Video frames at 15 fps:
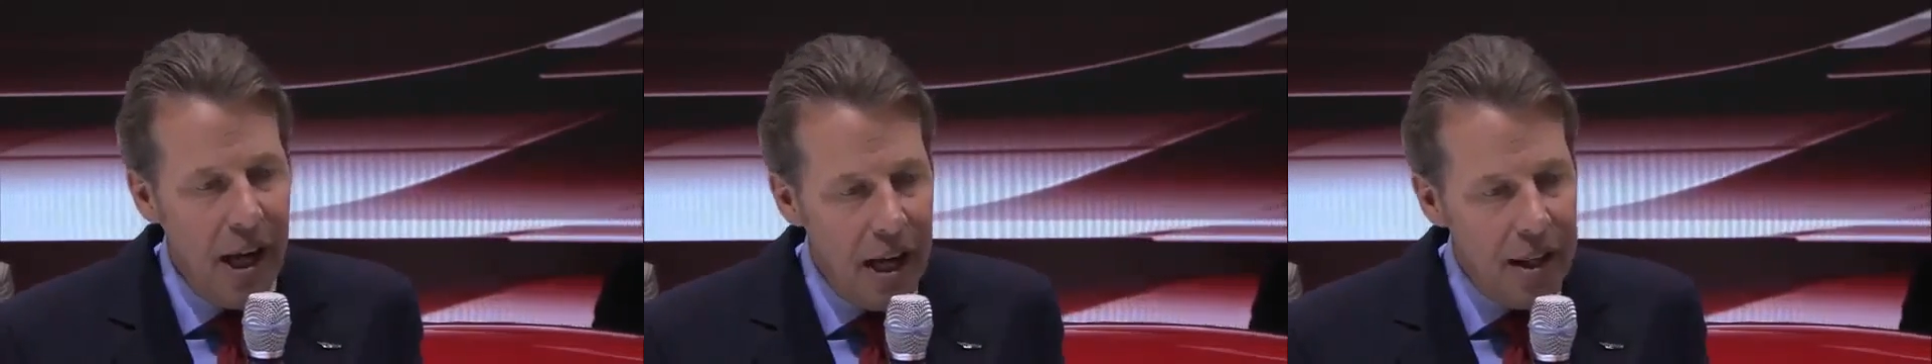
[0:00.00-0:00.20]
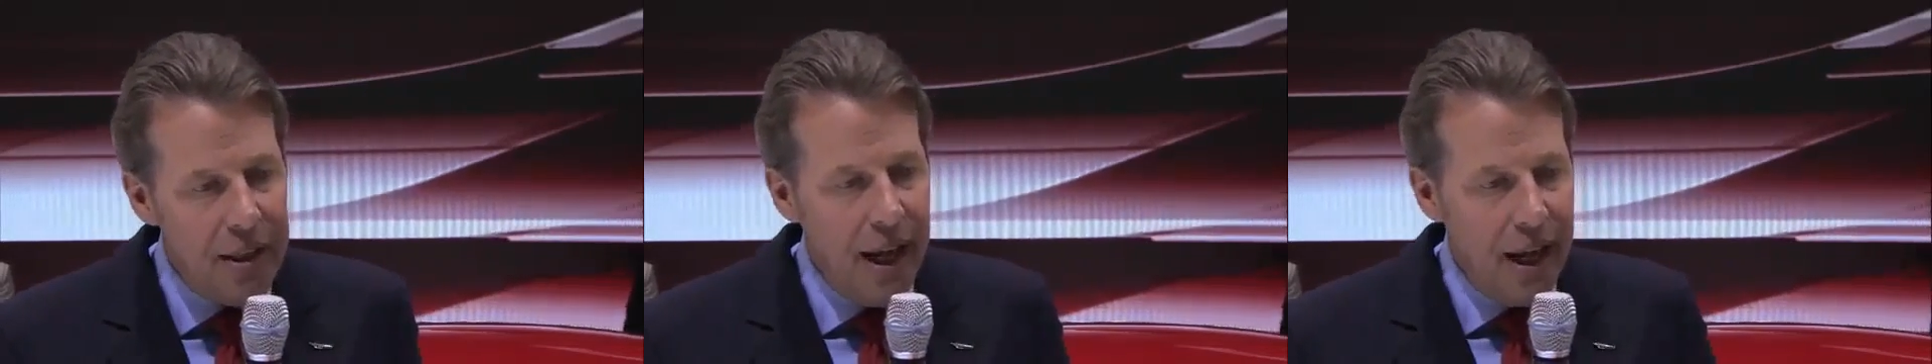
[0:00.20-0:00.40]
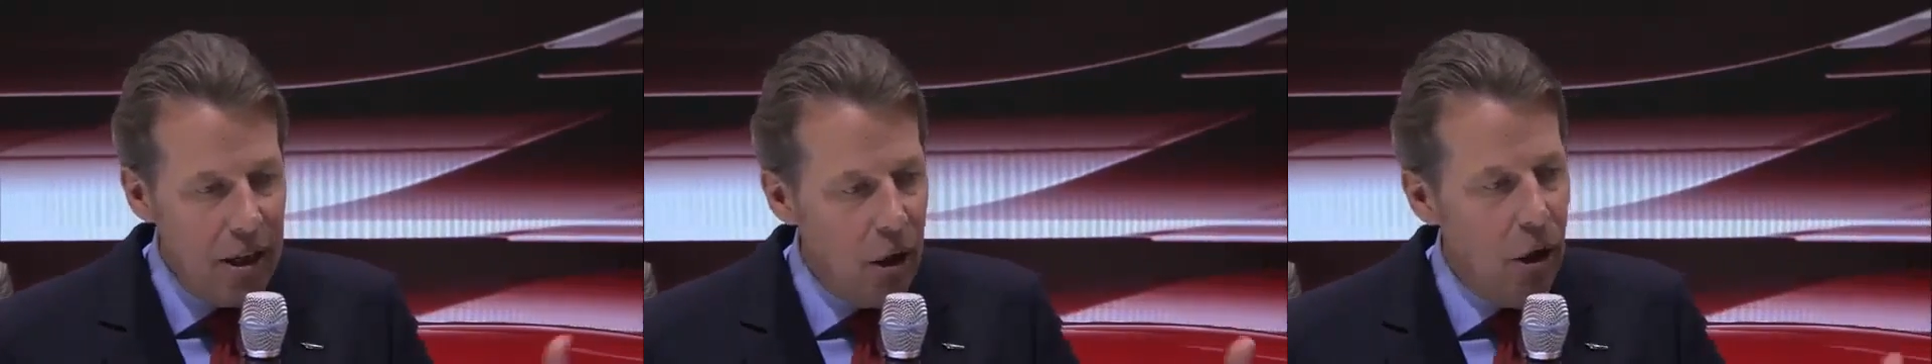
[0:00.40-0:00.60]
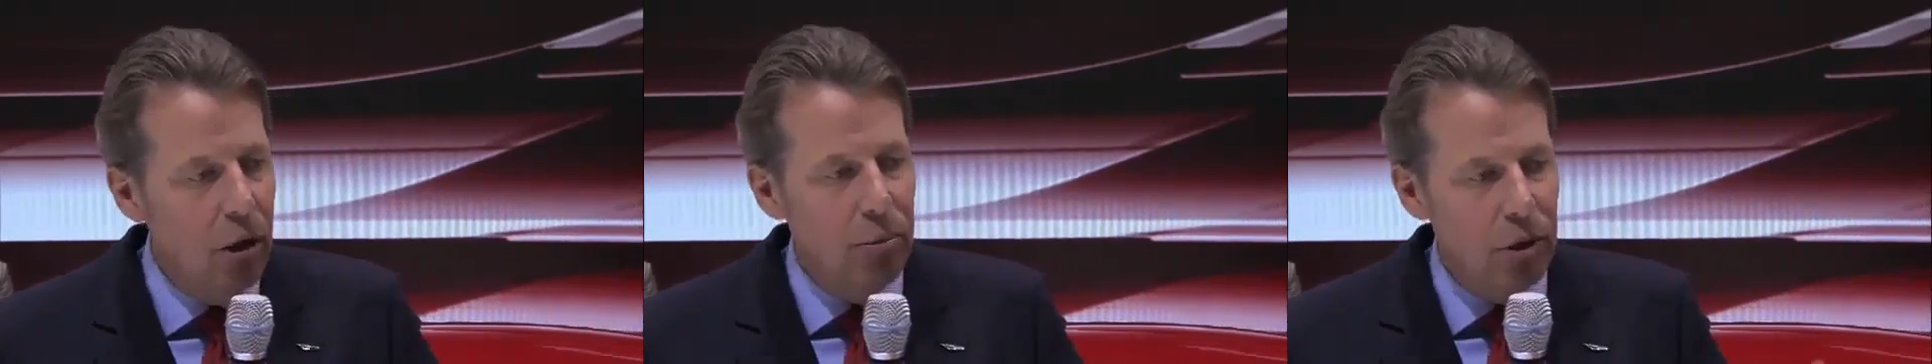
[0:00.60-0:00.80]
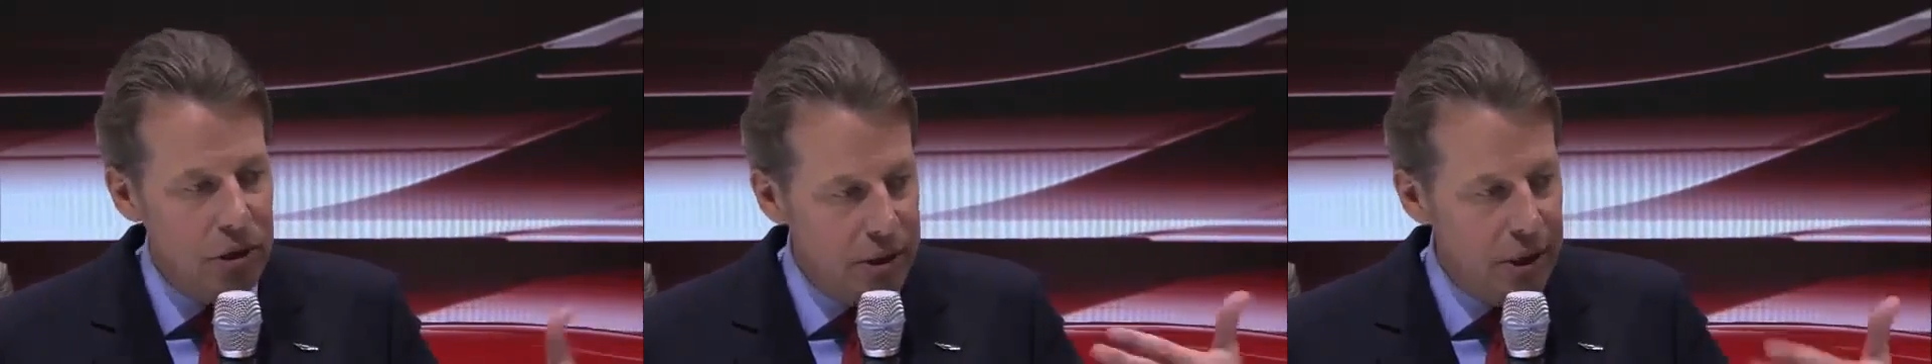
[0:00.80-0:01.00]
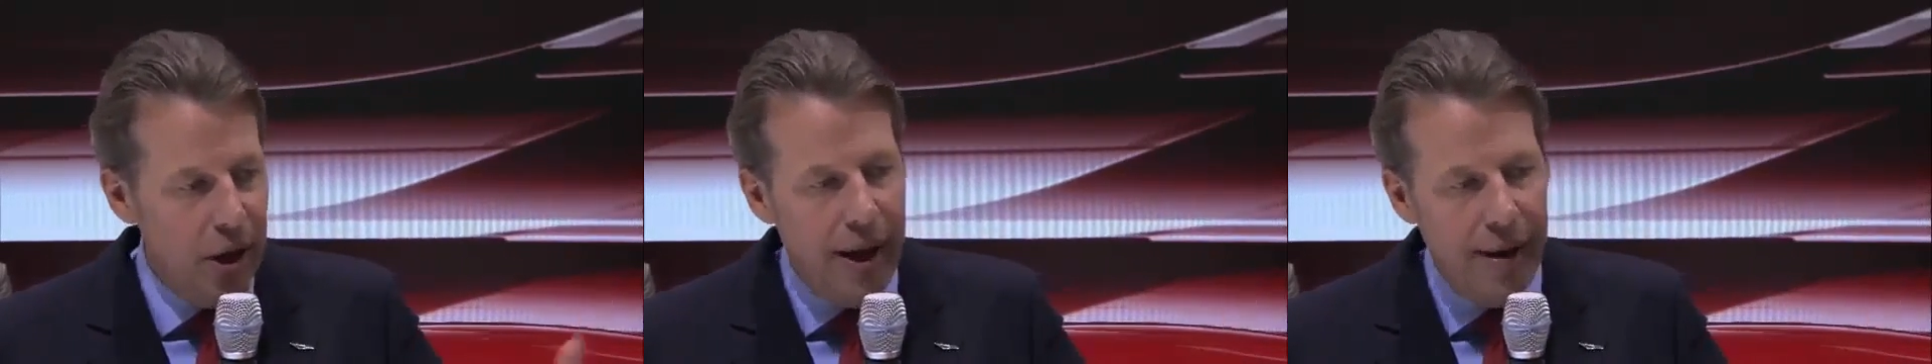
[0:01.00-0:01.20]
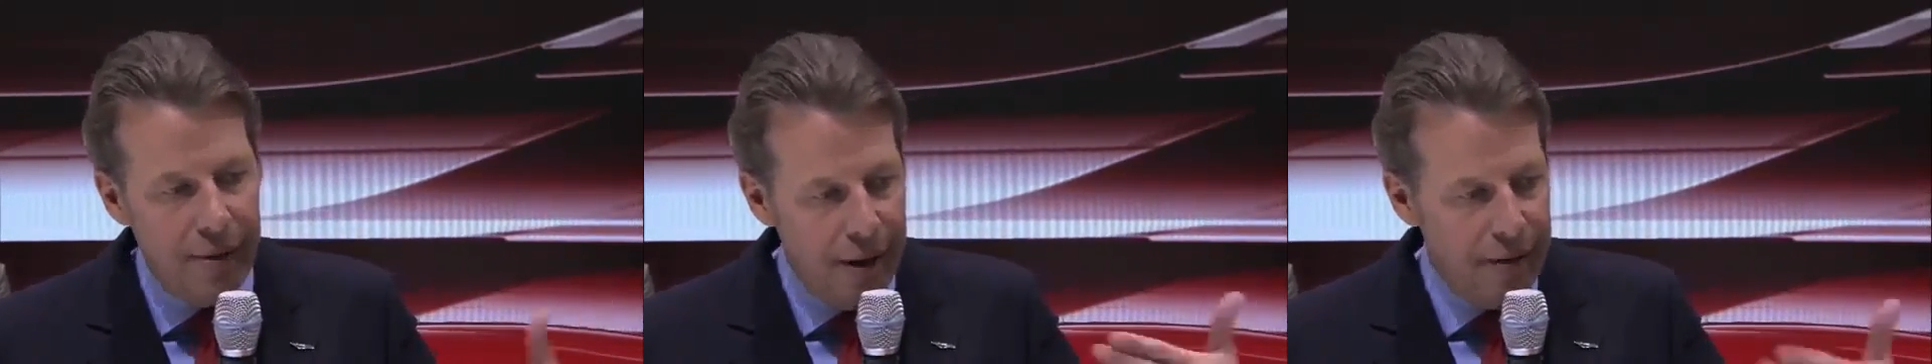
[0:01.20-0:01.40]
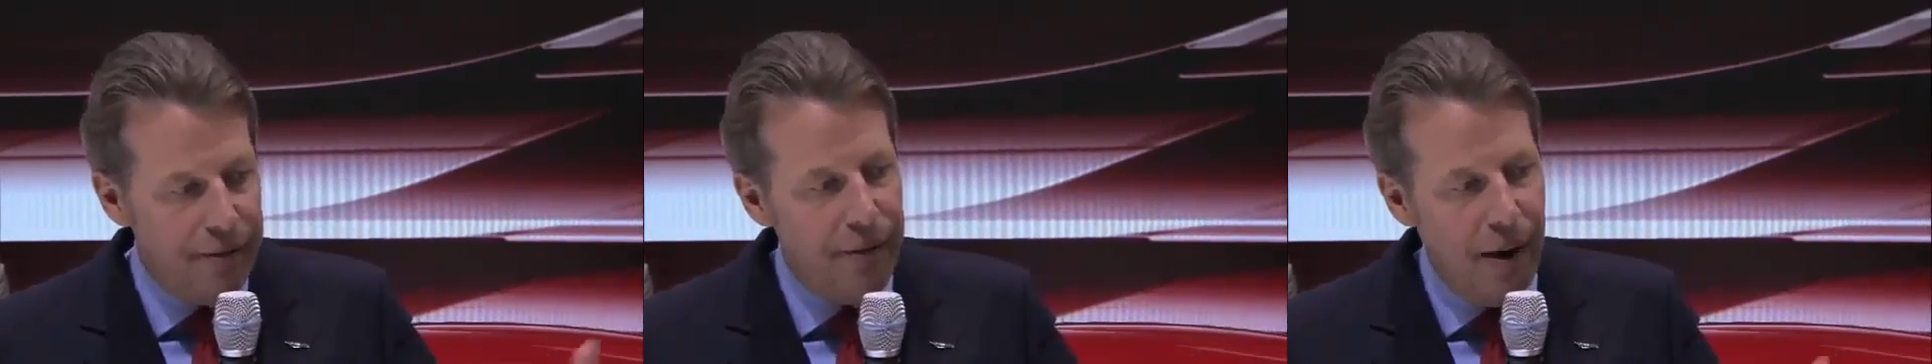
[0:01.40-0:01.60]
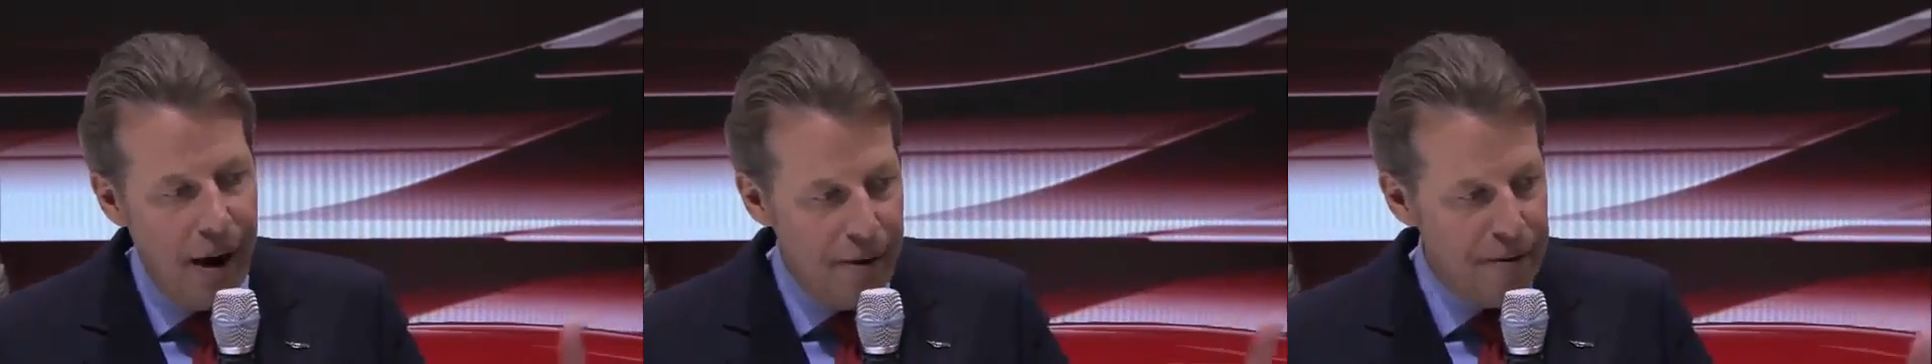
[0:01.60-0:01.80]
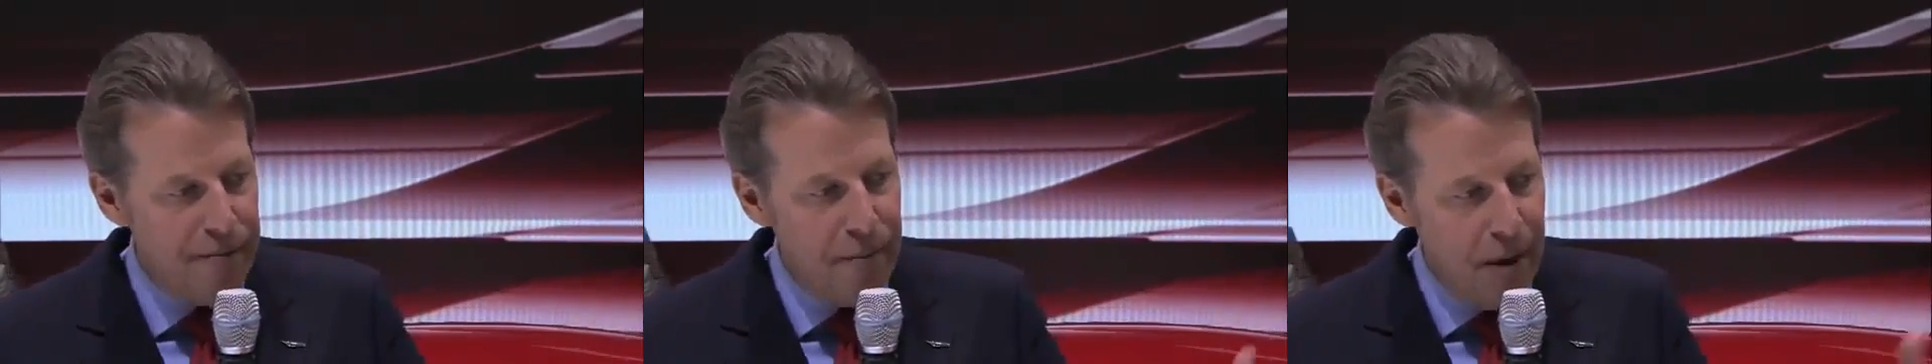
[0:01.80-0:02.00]
And then almost every
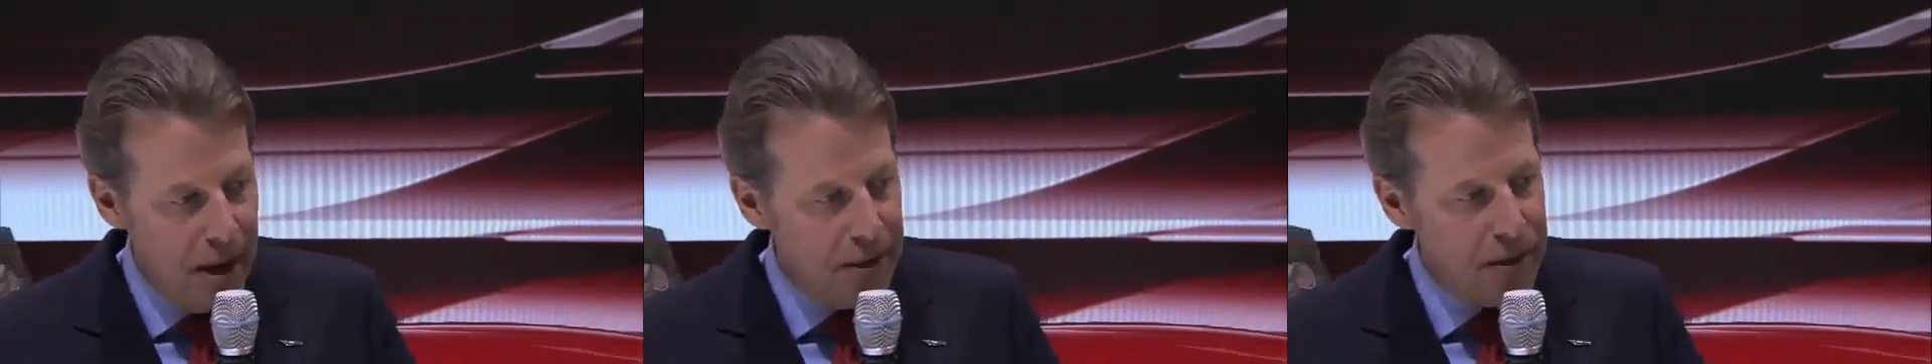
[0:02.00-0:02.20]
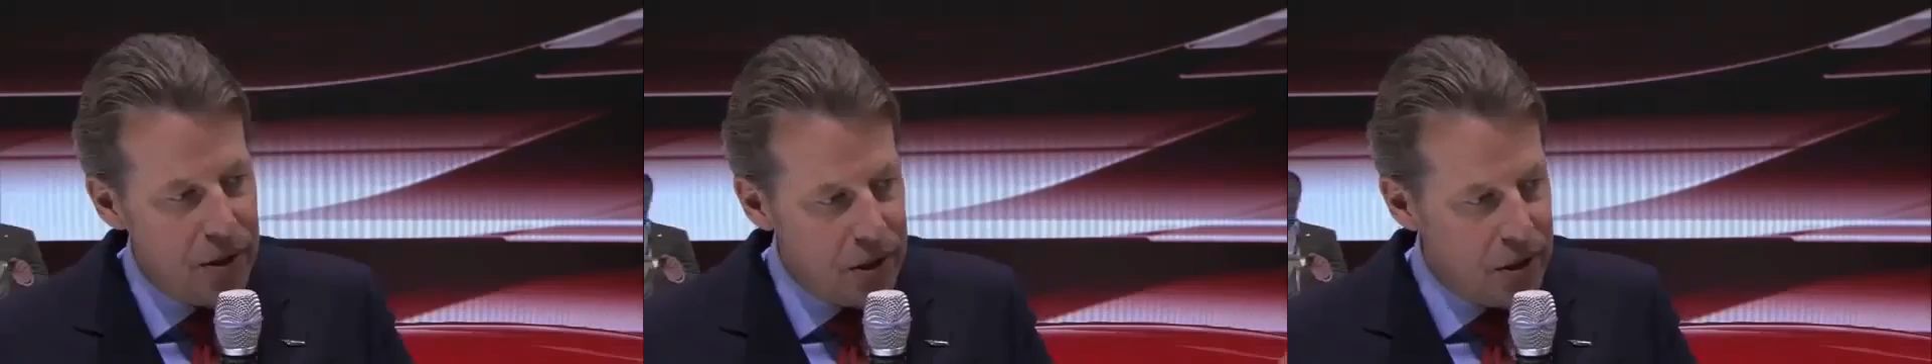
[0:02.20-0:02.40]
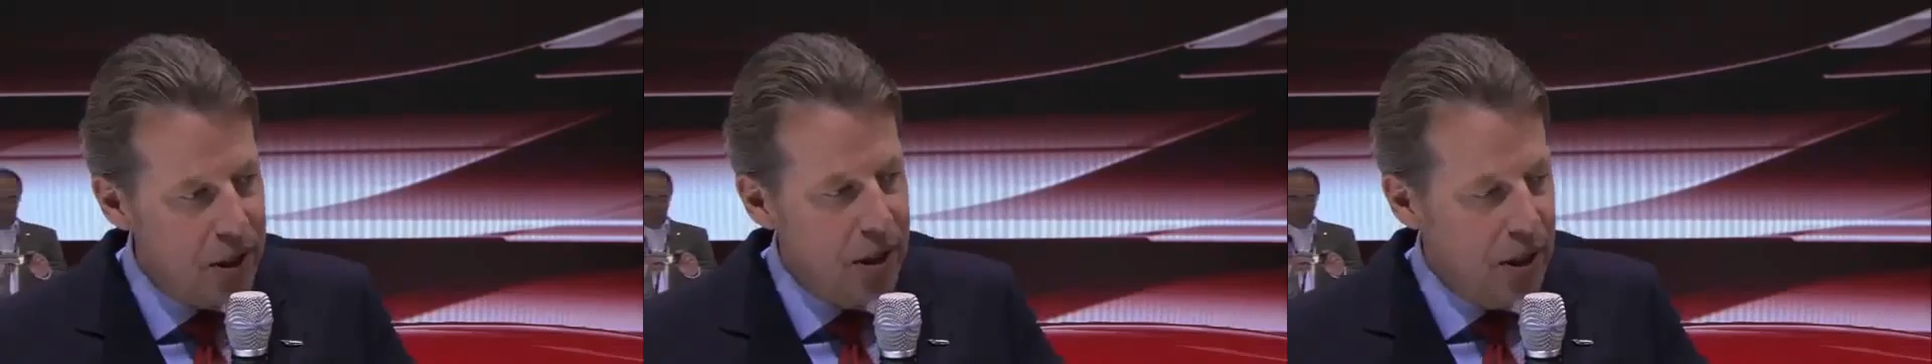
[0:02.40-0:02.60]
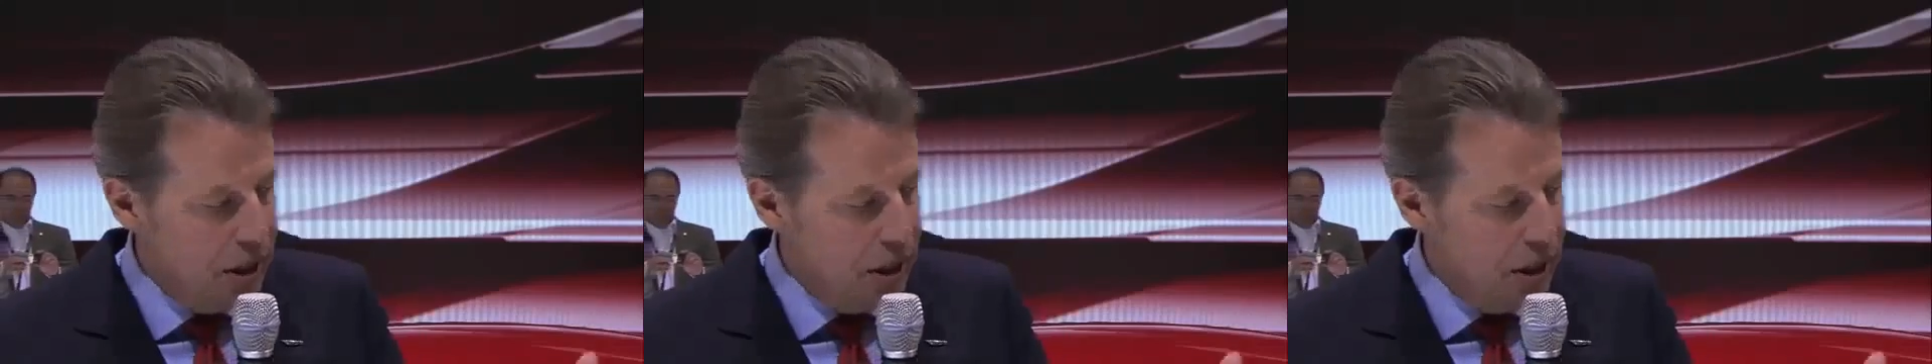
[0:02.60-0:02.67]
5 months,